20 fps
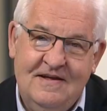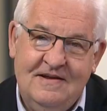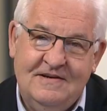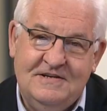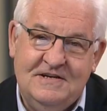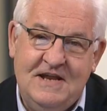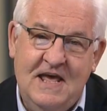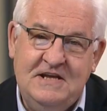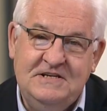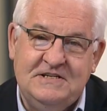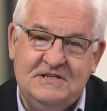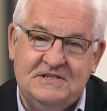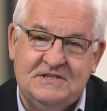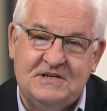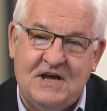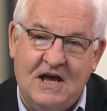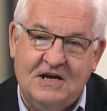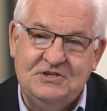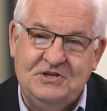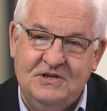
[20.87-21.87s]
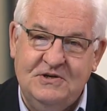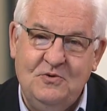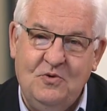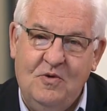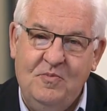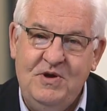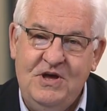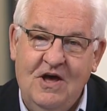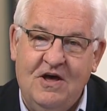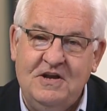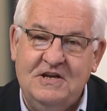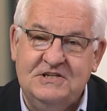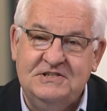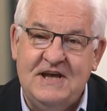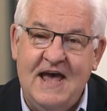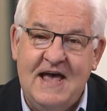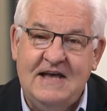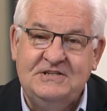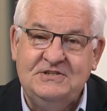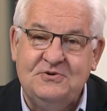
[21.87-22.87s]
Today's discussion will be on
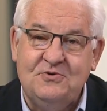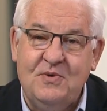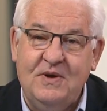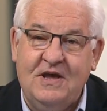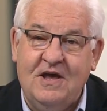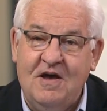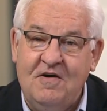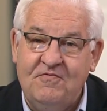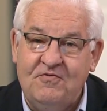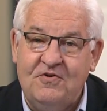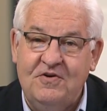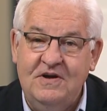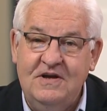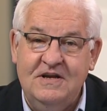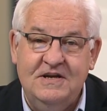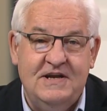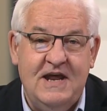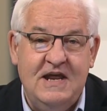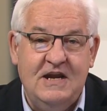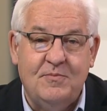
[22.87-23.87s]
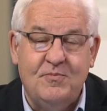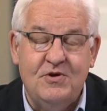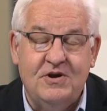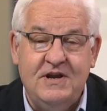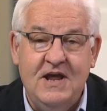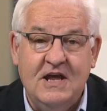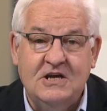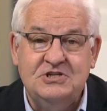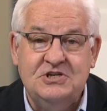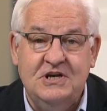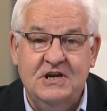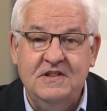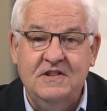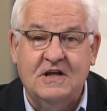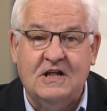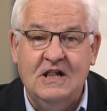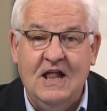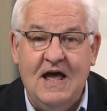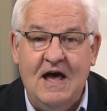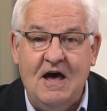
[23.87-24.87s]
disaster recovery and data protection in
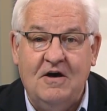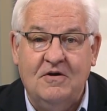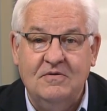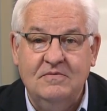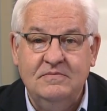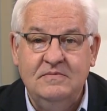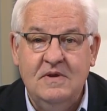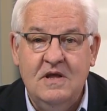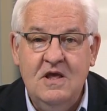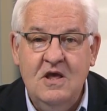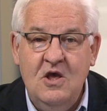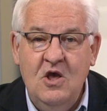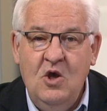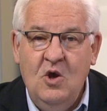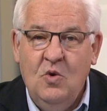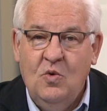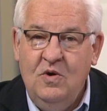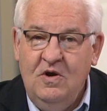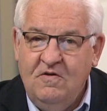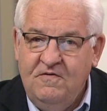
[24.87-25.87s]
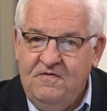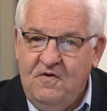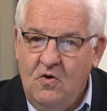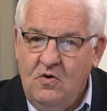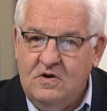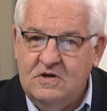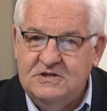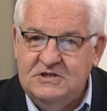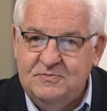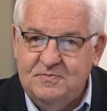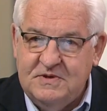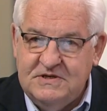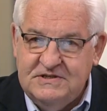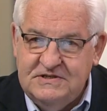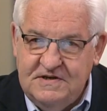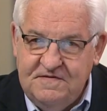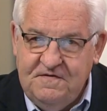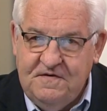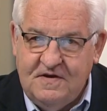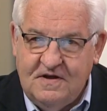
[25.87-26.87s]
the cloud. We'll focus
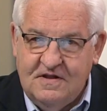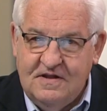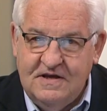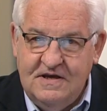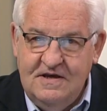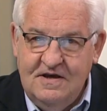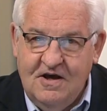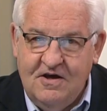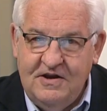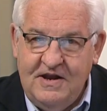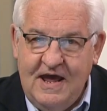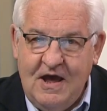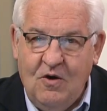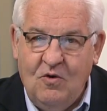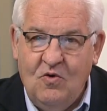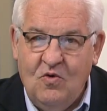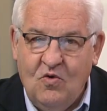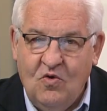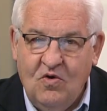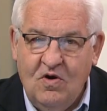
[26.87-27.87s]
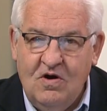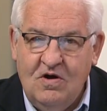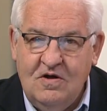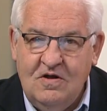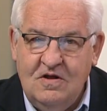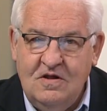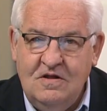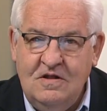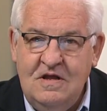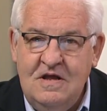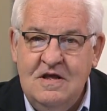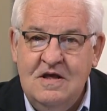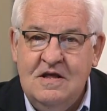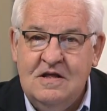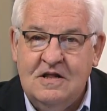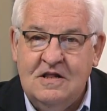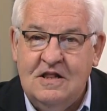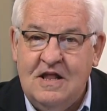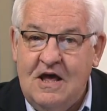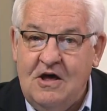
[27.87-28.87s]
specifically on how Oracle
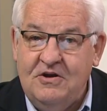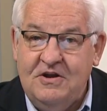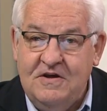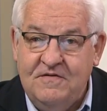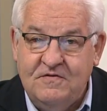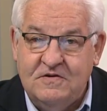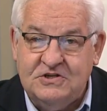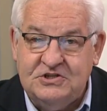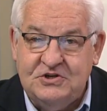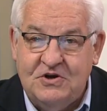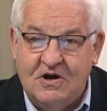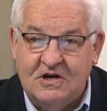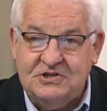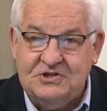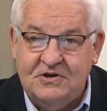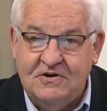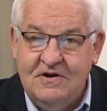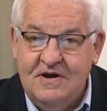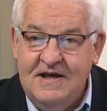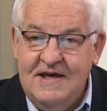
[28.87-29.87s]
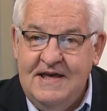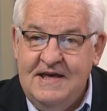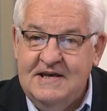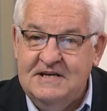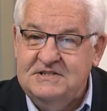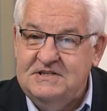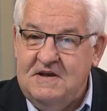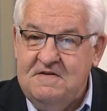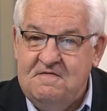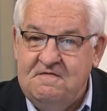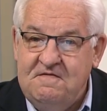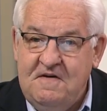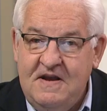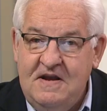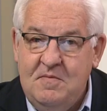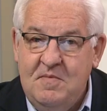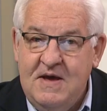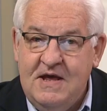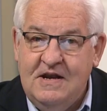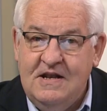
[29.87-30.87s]
cloud infrastructure is a
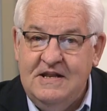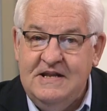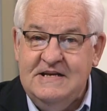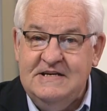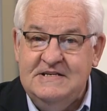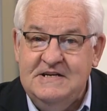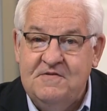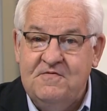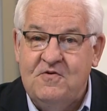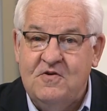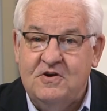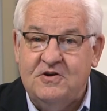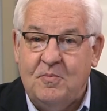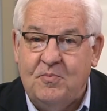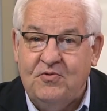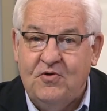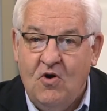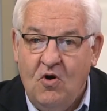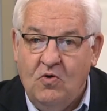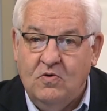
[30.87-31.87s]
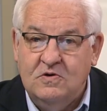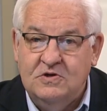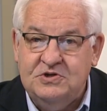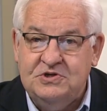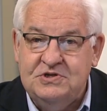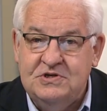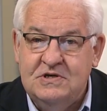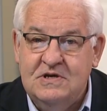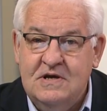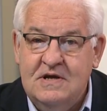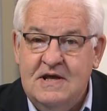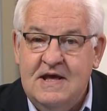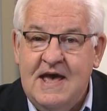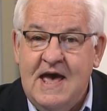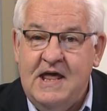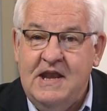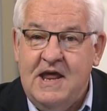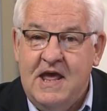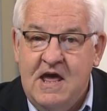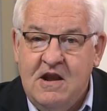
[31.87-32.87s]
fundamentally different approach
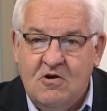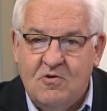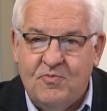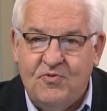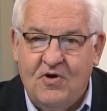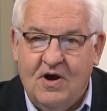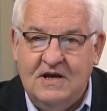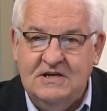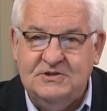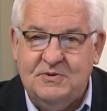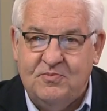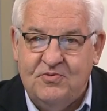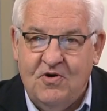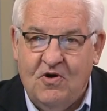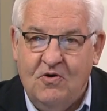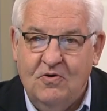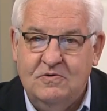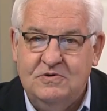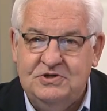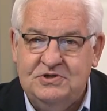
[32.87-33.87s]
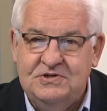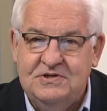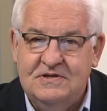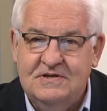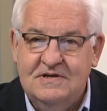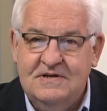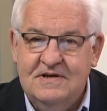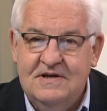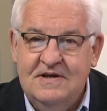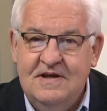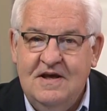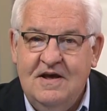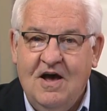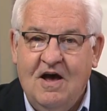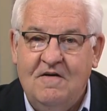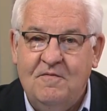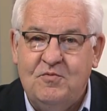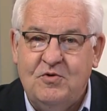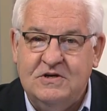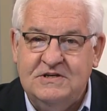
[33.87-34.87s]
an enterprise approach
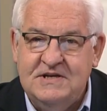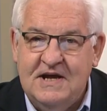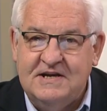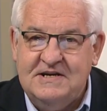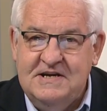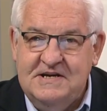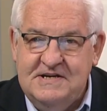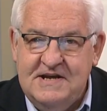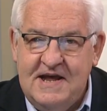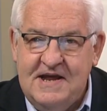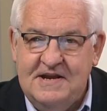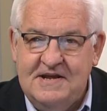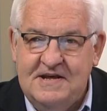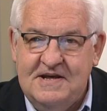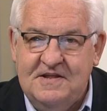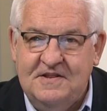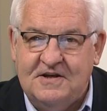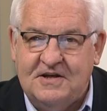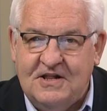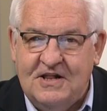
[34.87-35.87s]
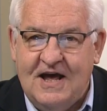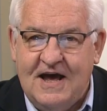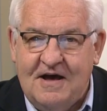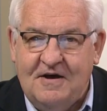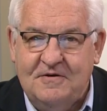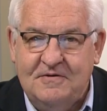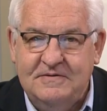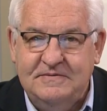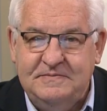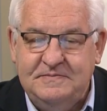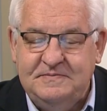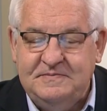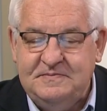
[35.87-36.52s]
of protecting data in the cloud.